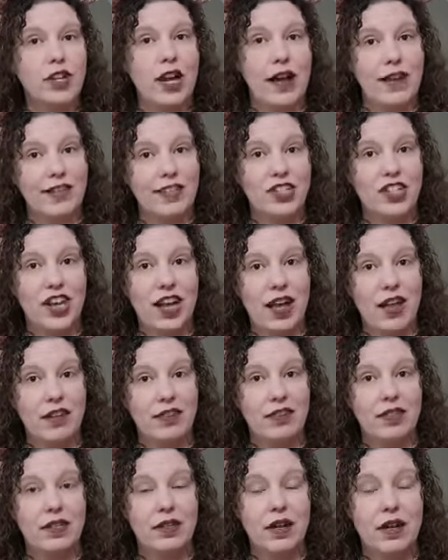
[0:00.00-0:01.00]
child to
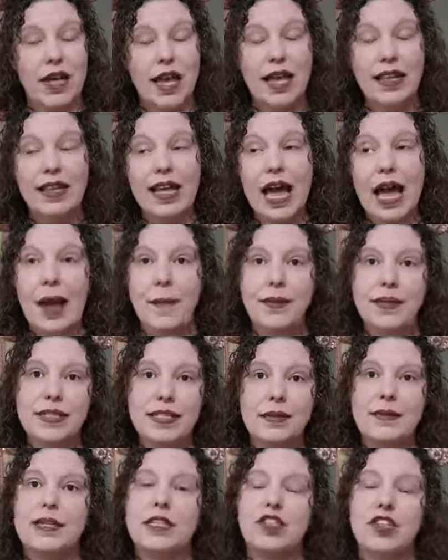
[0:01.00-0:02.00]
child. Ella
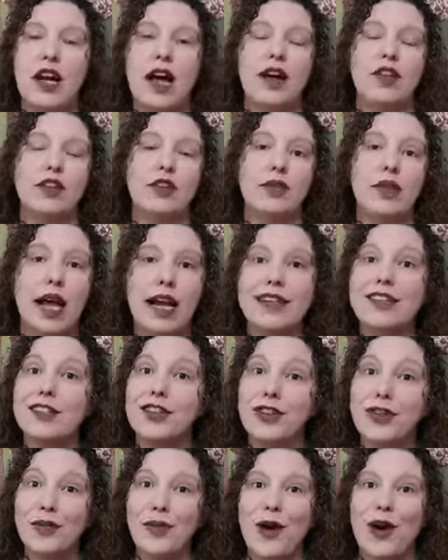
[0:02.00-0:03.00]
happens to be a child who likes
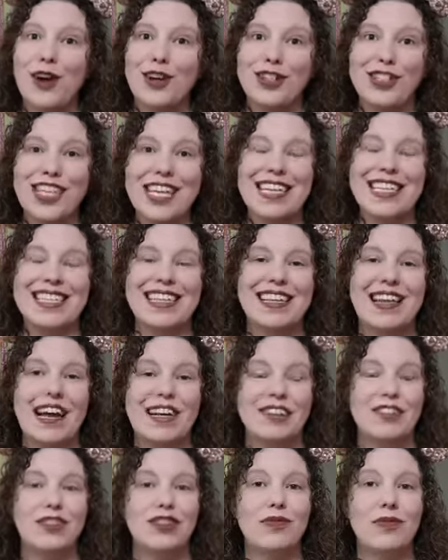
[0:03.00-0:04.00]
to do worksheets and
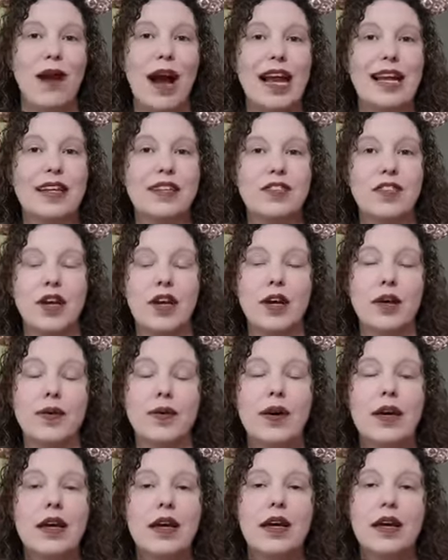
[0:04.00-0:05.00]
likes to do writing, so